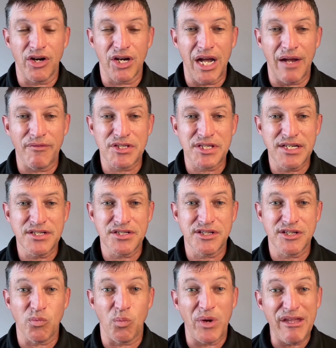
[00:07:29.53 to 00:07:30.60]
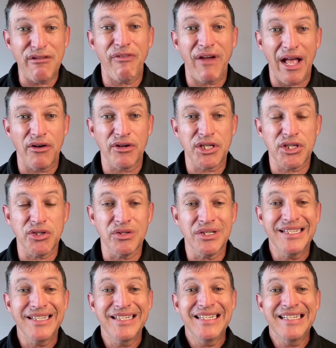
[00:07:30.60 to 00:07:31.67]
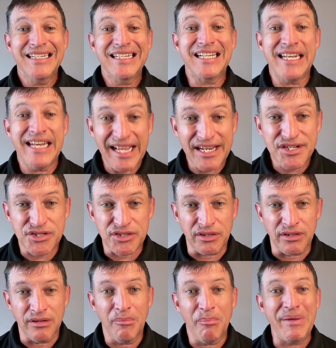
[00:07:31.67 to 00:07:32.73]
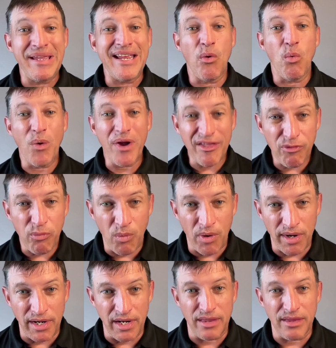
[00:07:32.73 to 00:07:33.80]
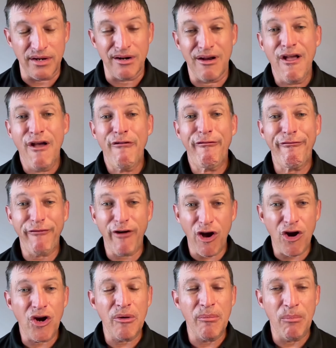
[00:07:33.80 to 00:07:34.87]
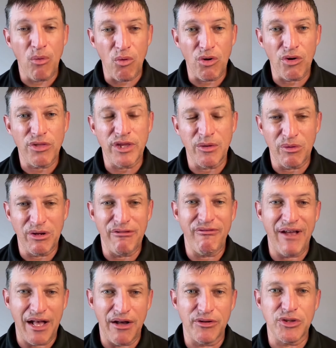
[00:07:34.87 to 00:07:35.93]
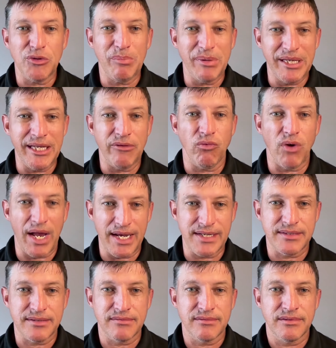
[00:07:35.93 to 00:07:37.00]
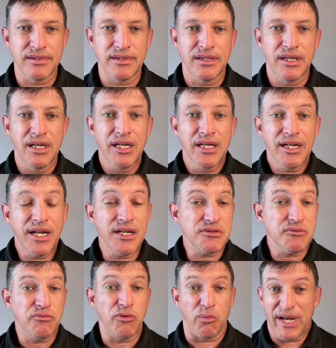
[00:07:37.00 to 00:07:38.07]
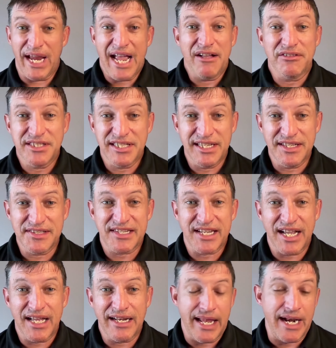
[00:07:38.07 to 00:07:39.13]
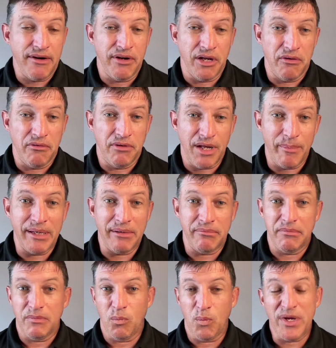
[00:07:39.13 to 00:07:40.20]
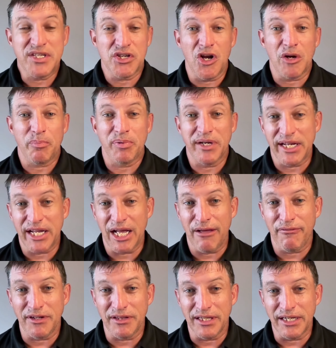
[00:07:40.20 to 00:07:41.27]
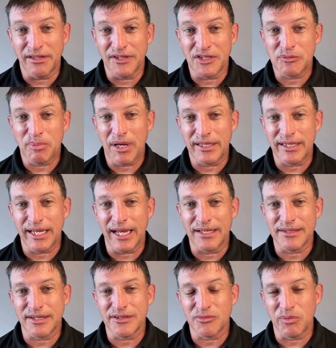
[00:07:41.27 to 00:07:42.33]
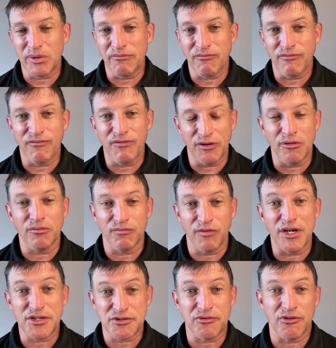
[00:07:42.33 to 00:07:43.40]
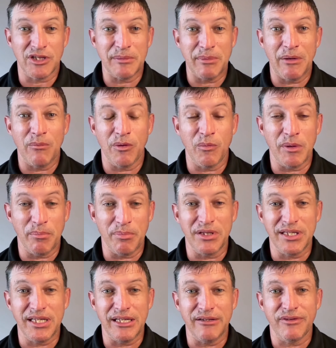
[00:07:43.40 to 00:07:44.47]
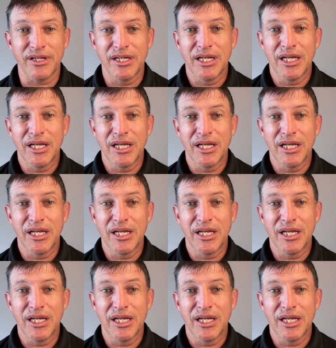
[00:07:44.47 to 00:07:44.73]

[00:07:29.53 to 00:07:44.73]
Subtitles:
conversations is, we value connection, being with one another, far more than we value being right. Because the reality is, Scott, I don't know. I mean, we talk pretty confidently on this podcast because we feel very strongly about what we believe.